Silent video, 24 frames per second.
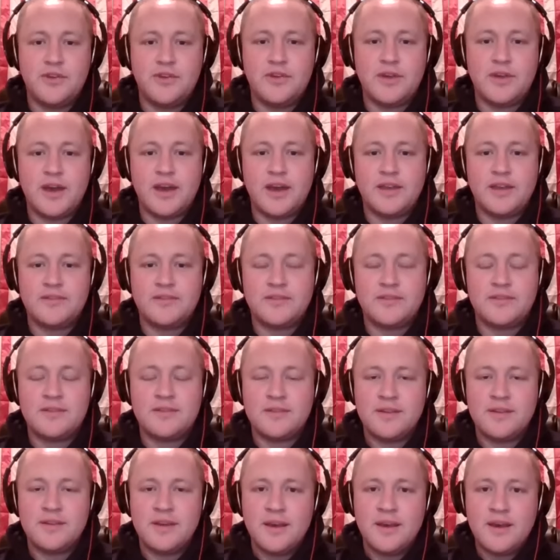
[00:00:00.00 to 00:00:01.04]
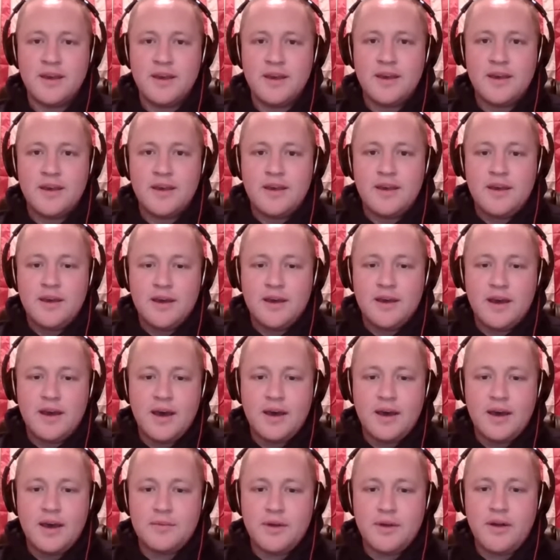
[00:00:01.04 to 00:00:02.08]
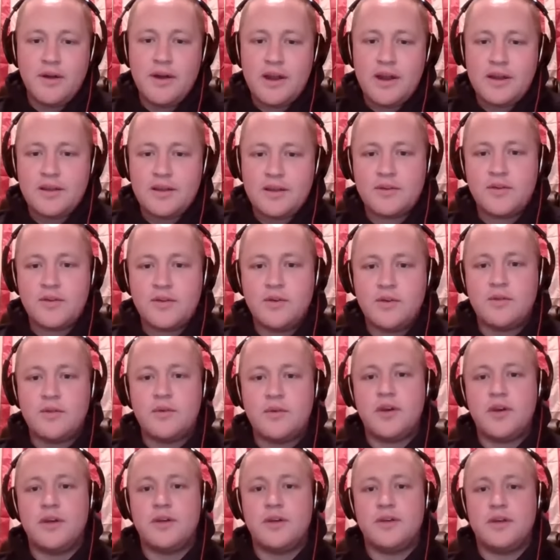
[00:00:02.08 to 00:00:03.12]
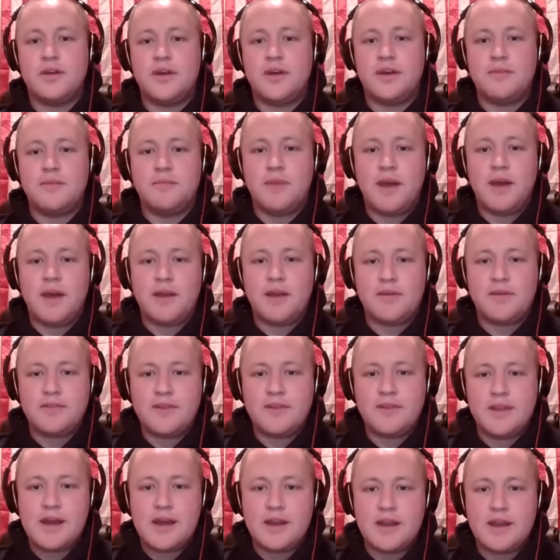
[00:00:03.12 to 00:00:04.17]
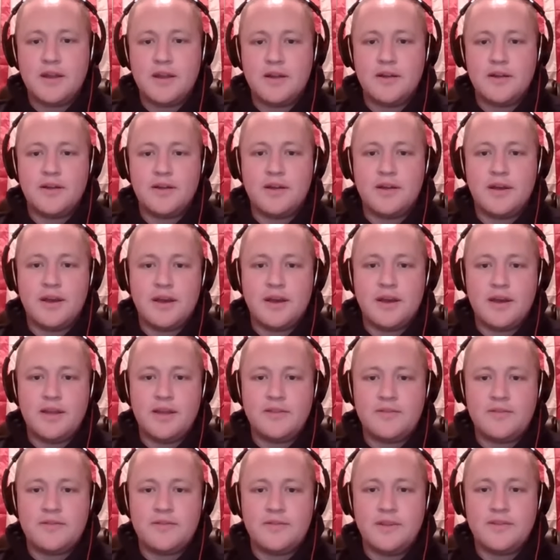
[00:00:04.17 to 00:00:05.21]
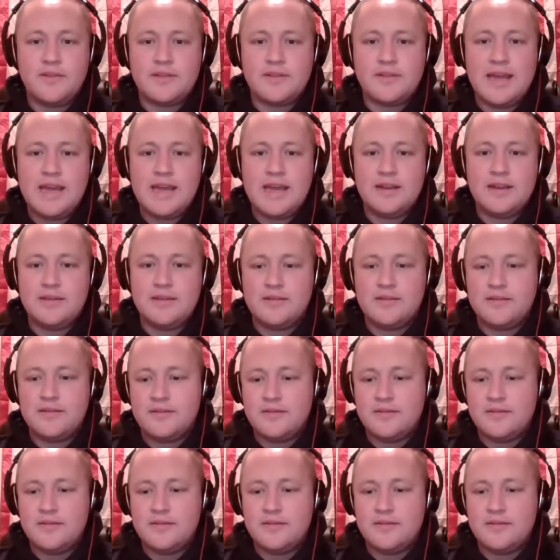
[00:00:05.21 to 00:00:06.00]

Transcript: you guys. All right, cool. Well, Mike, let's get out of here. It's late.